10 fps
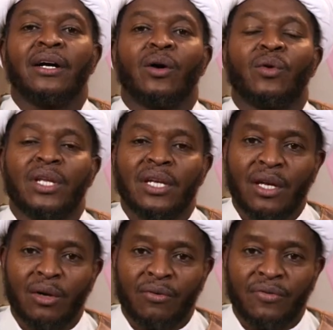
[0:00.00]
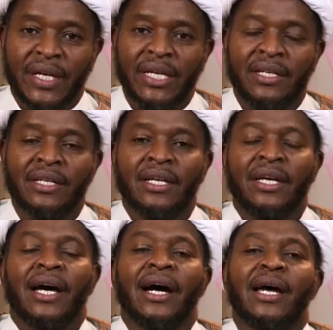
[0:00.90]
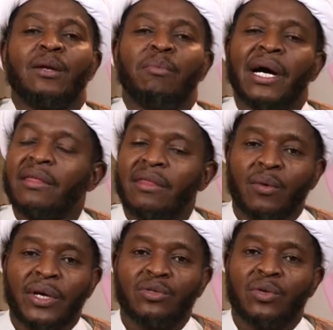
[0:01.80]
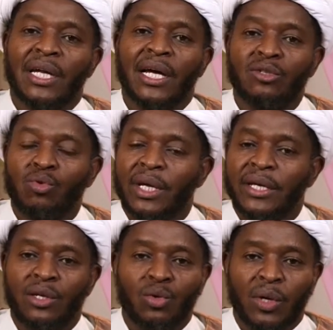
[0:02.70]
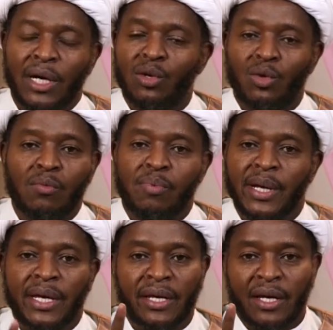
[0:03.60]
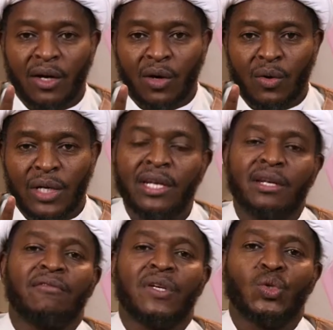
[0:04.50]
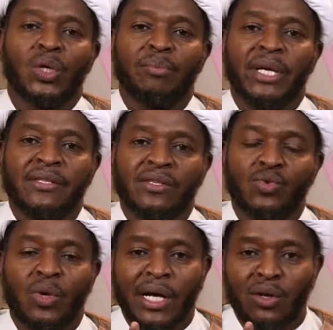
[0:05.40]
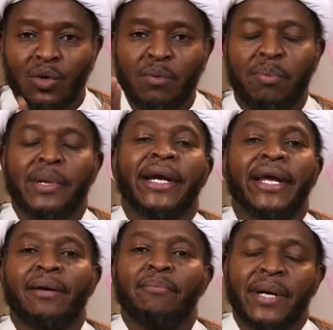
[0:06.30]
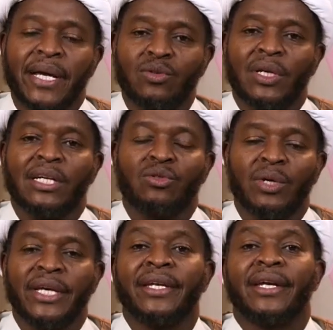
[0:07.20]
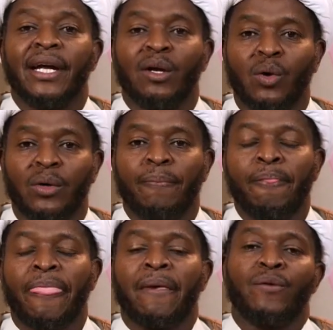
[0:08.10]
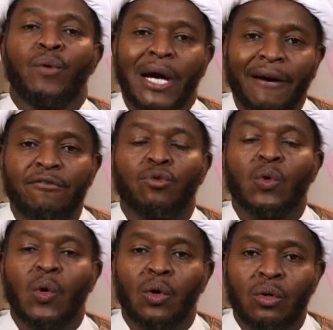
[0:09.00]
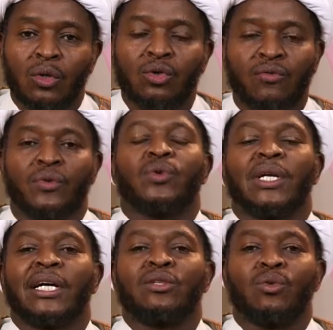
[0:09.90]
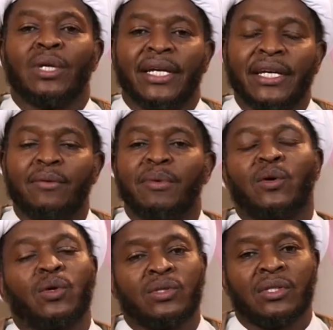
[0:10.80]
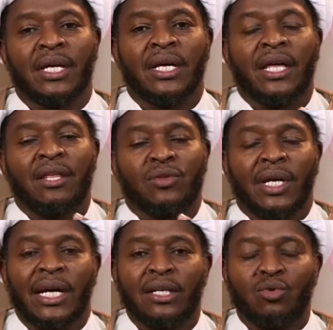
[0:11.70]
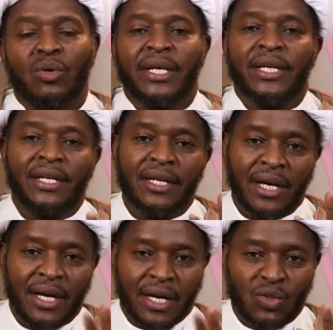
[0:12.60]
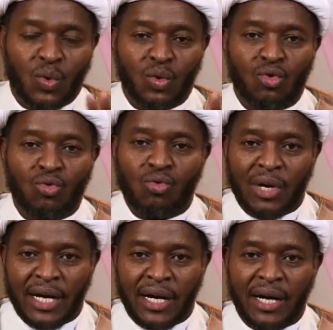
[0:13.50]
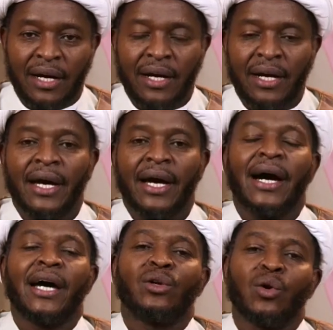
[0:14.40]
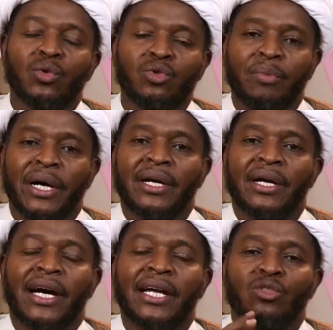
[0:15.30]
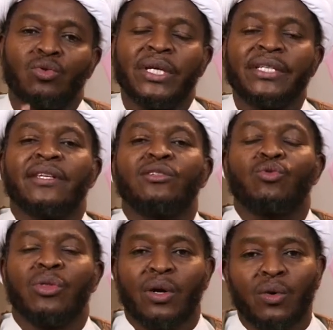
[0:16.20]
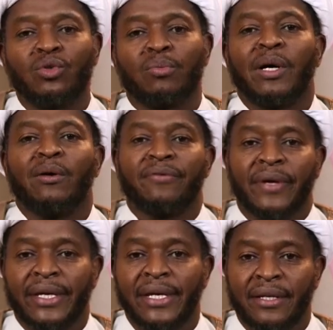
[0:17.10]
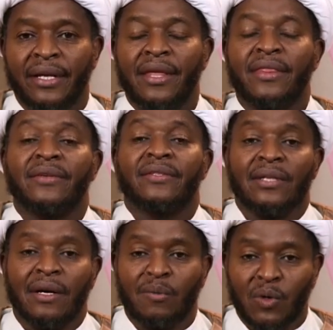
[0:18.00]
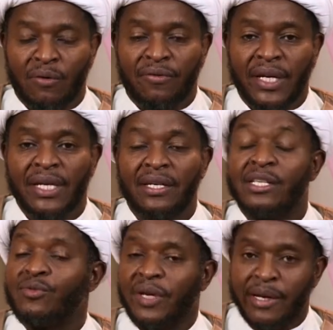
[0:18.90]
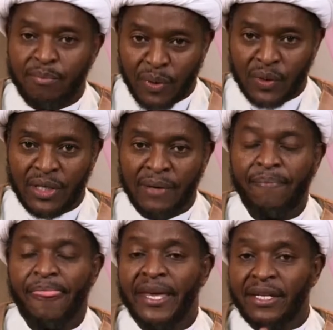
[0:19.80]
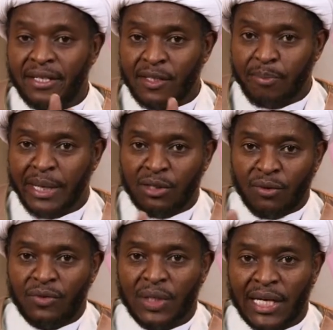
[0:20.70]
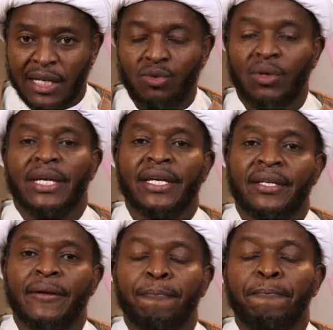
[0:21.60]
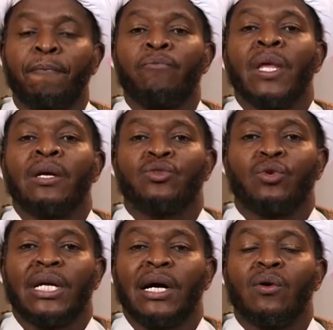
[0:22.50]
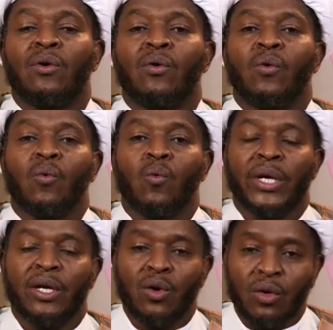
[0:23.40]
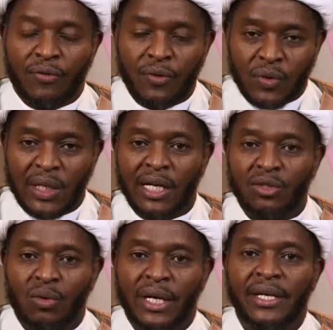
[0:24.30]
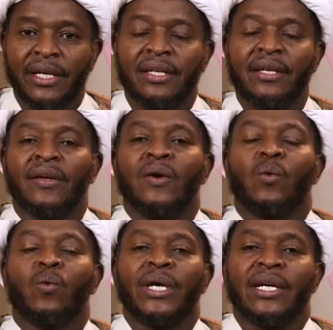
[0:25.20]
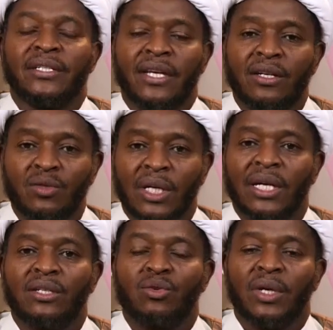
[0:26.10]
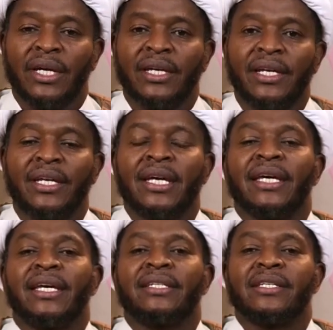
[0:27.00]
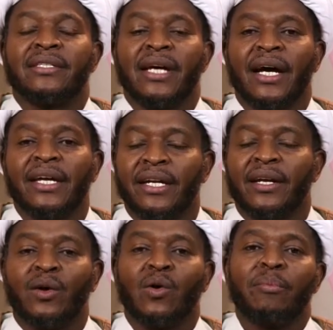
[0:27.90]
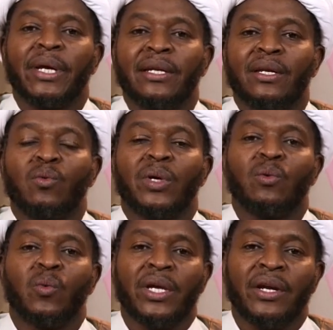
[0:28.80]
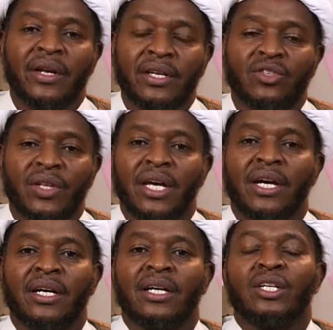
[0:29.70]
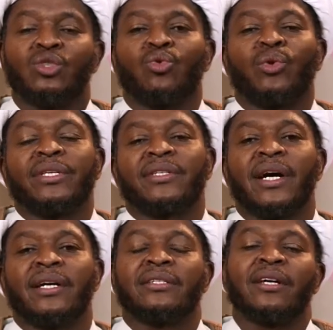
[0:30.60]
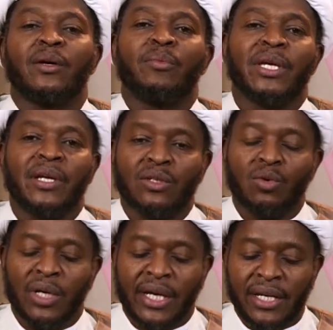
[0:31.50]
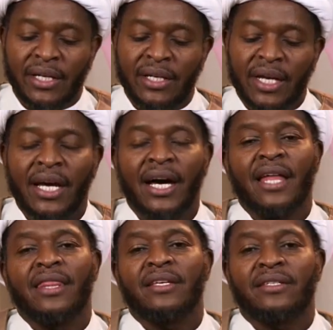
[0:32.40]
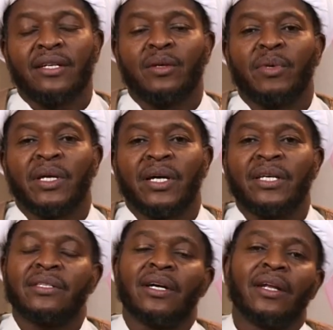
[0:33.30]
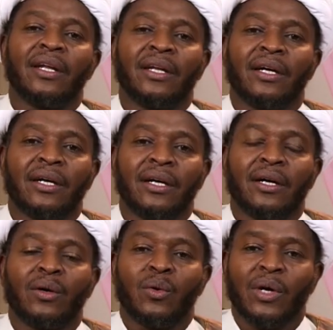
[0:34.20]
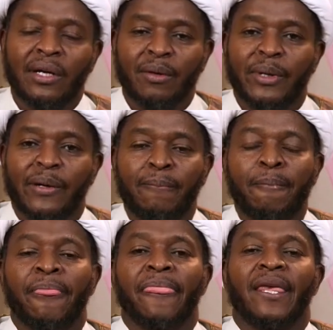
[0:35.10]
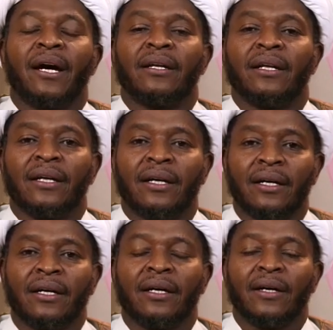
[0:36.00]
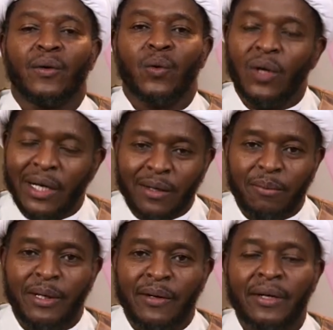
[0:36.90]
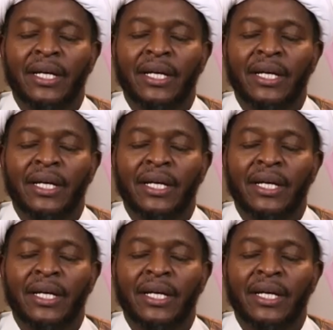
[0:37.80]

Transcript: on the day of Eid. And by the way, Salatul Eid you cannot pray on individual basis. You cannot pray, pray Salatul Eid alone. You have to go for Salatul Eid because Salatul Eid has got two rak'ah and khutbah. And to listen to the khutbah of Eid, the sermon of Eid is very important. It is part of Salatul Eid. So now we go for Salatul Eid, we attend Salatul Eid. It is highly recommended when we reach there to recite Takbiratul Eid. And this takbira is Allahu Akbar, Allahu Akbar.